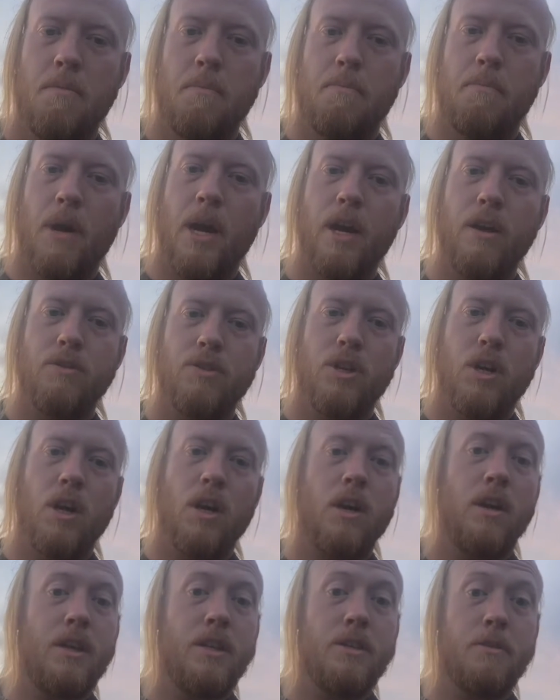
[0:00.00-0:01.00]

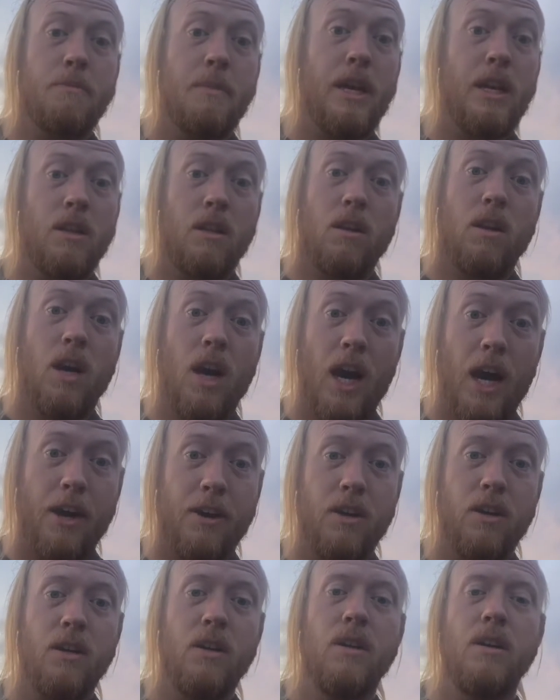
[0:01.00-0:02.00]
biochar is made a little
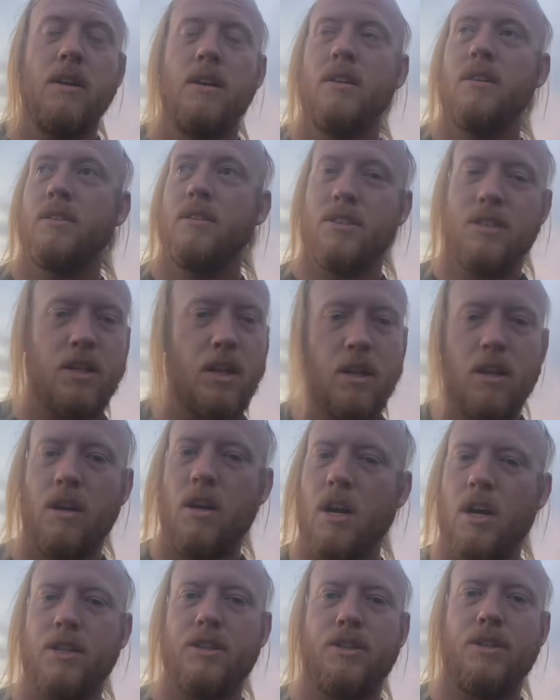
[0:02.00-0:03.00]
hotter, still in
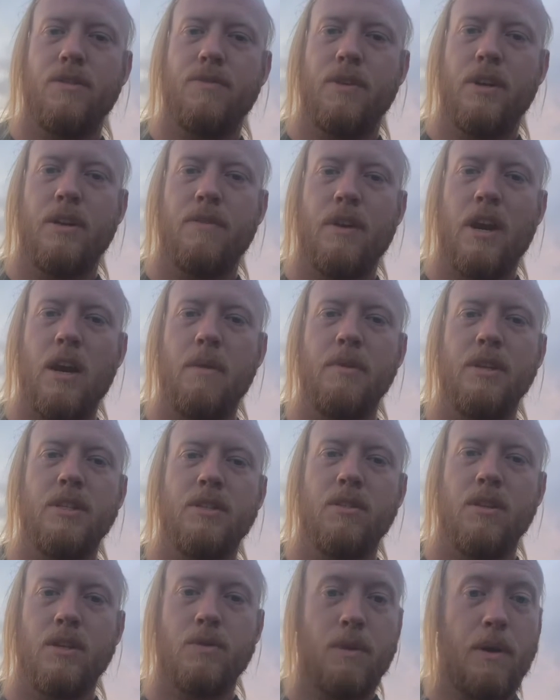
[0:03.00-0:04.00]
an oxygen-free environment.
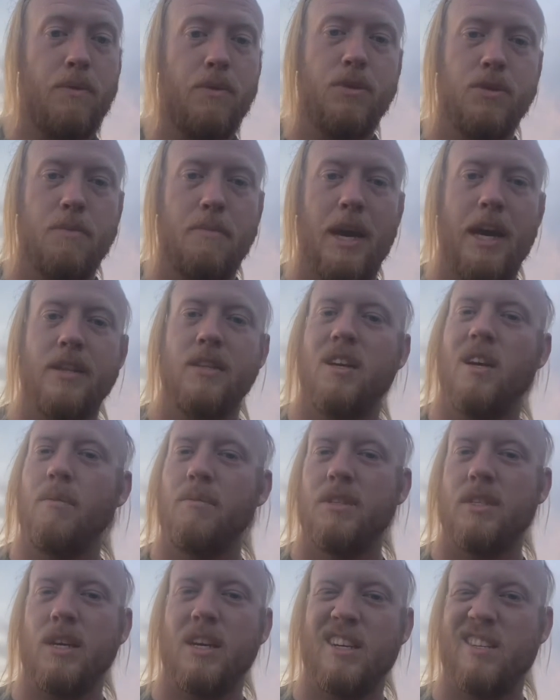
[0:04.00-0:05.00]
So that's why we use the
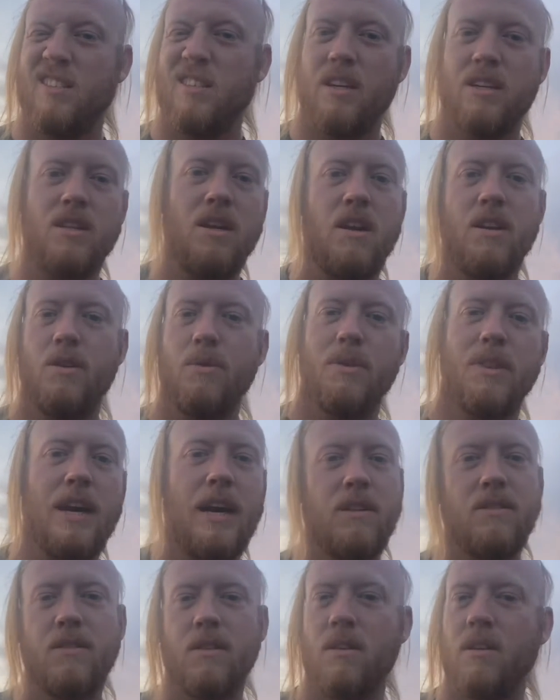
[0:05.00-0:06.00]
bathtub. It's like 600 to
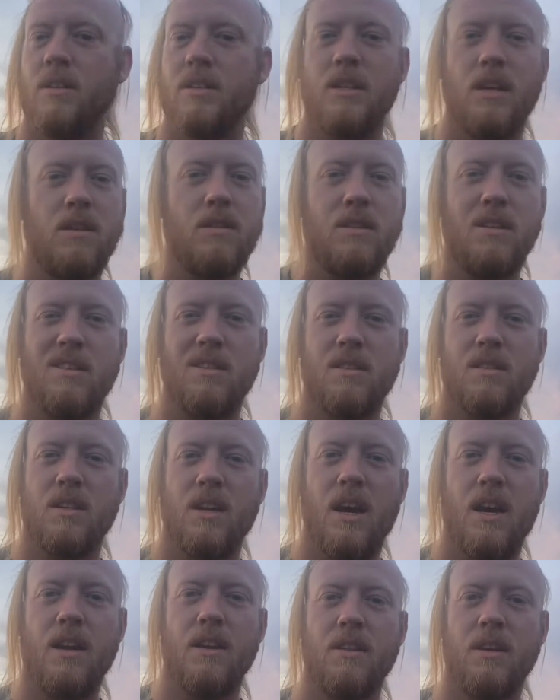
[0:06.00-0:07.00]
1,000 degrees Celsius is
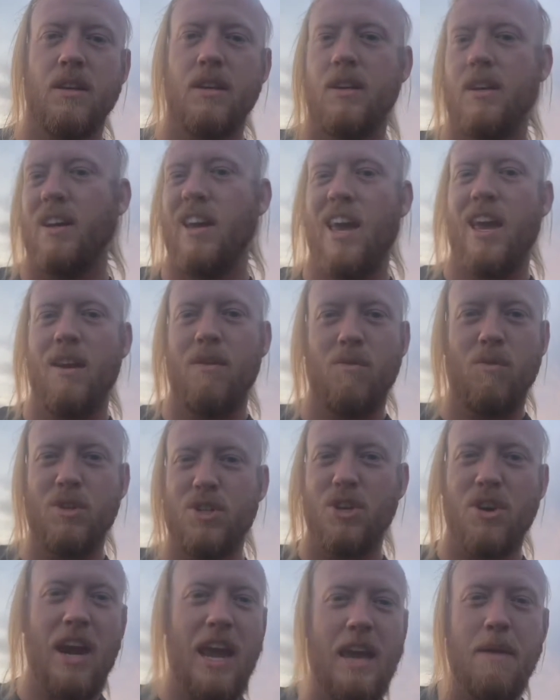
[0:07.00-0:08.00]
kind of the
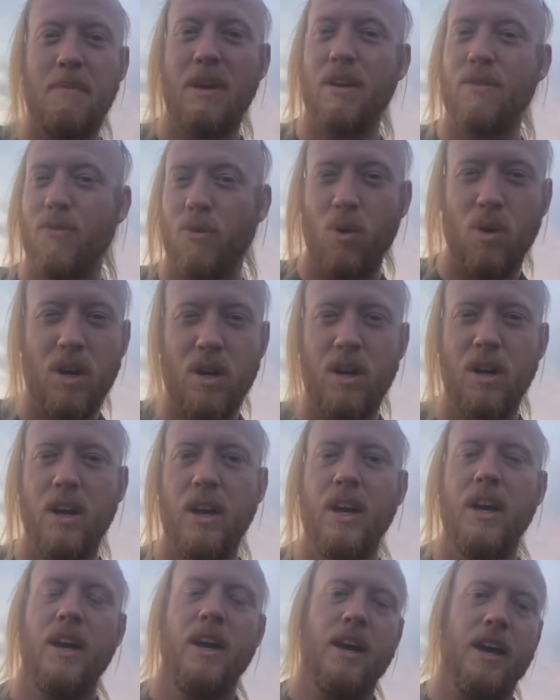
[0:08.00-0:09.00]
what you're aiming for.
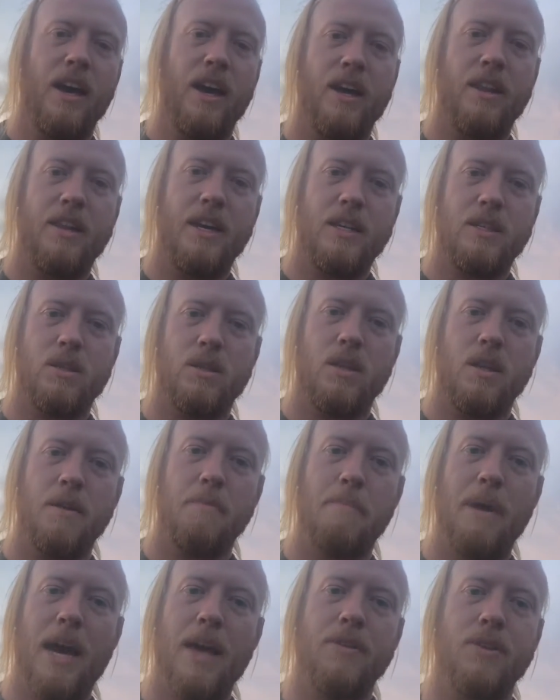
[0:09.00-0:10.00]
And that's the
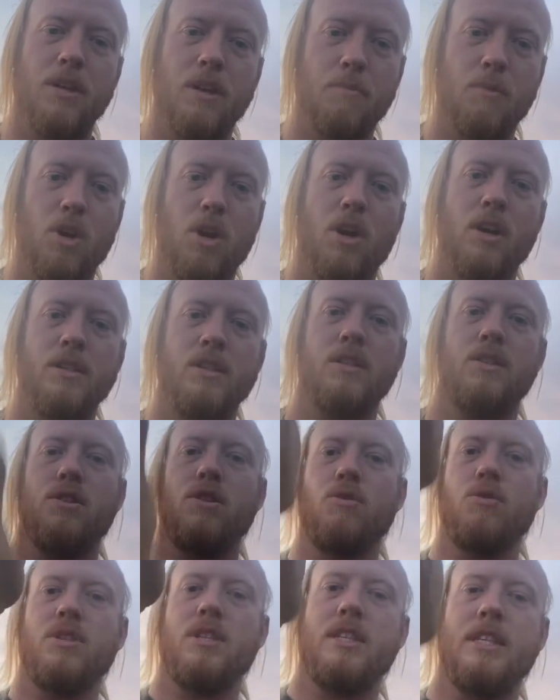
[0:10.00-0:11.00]
bathtub causes
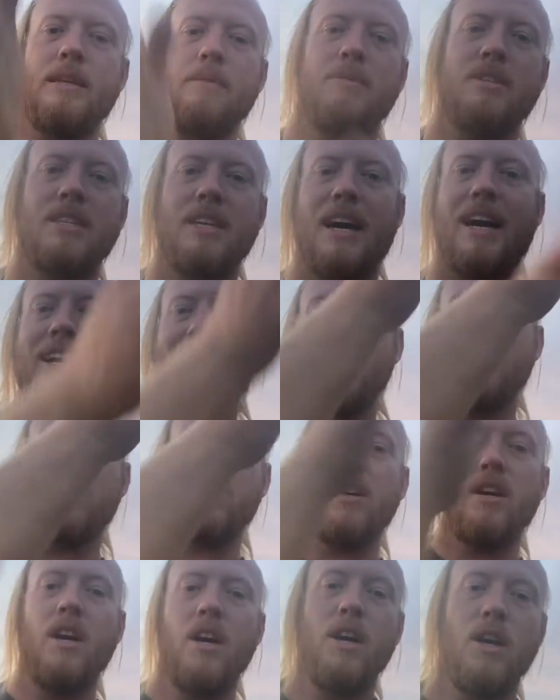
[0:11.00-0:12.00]
those steep
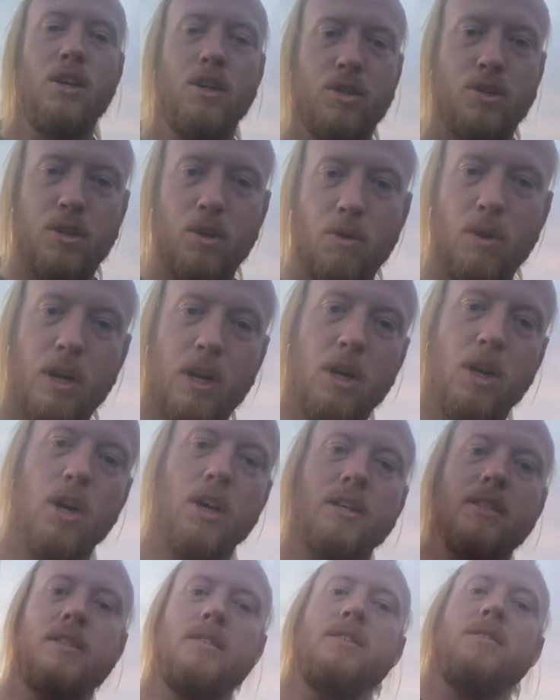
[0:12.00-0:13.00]
sides. So it
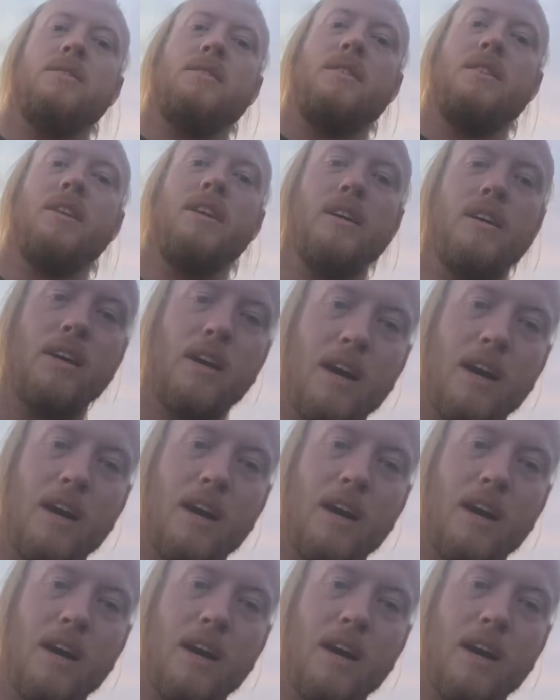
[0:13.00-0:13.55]
causes the